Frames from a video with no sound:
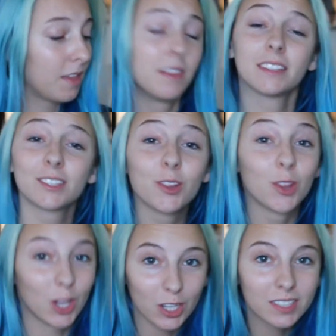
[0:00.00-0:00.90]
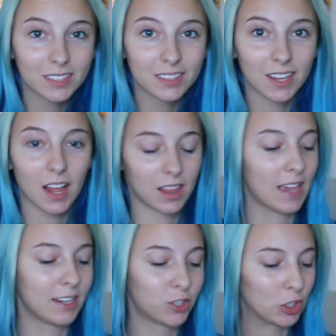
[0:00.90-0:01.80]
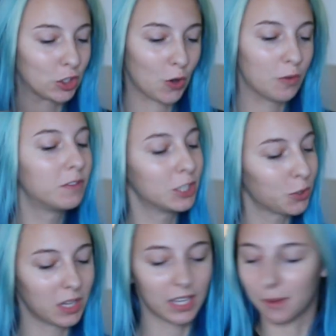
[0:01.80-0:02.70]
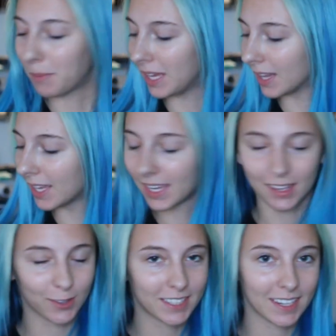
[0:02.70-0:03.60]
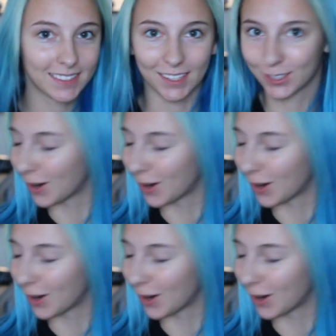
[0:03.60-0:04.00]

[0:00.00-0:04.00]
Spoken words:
This looks like just so visually appealing, and it looks like such a